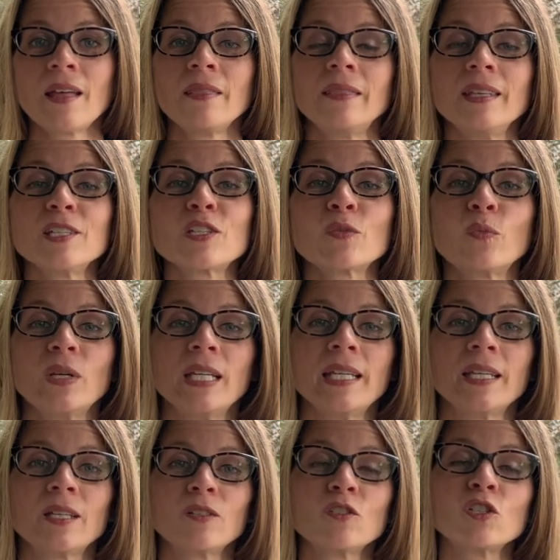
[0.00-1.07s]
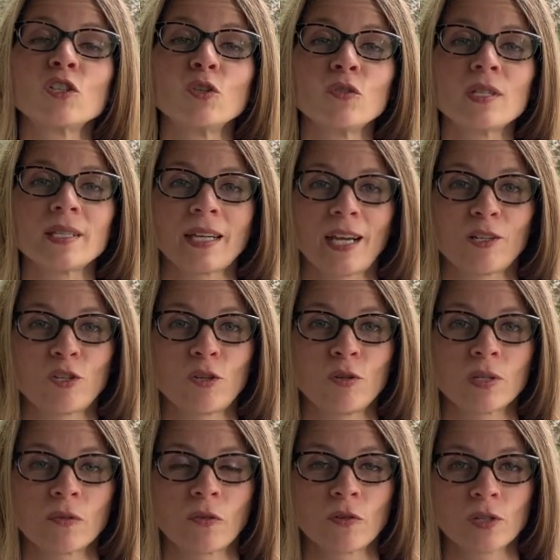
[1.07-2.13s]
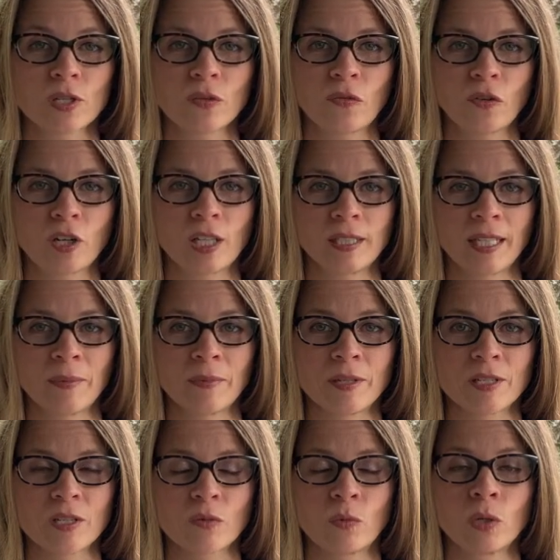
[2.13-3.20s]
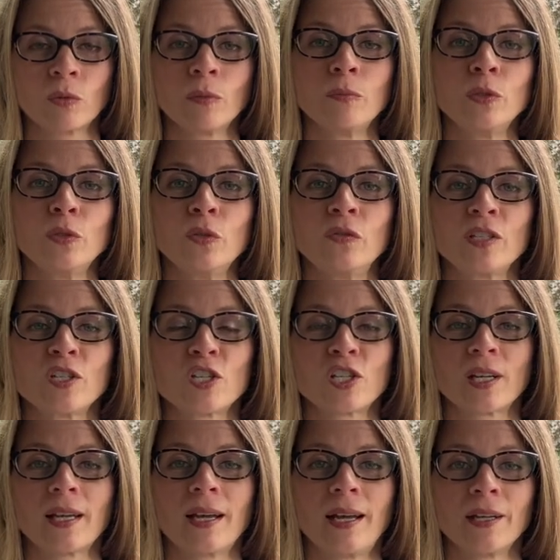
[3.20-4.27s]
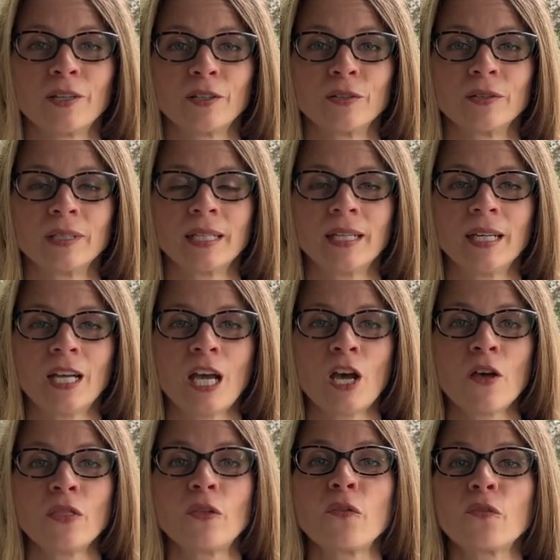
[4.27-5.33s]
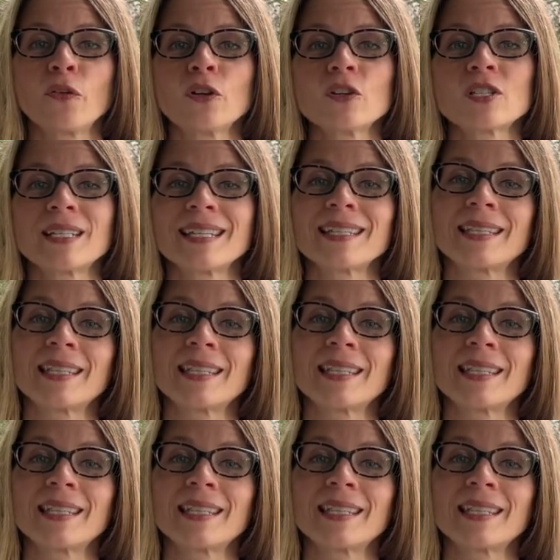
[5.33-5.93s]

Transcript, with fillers: This week, two statues of Christopher Columbus were removed in Chicago. The first is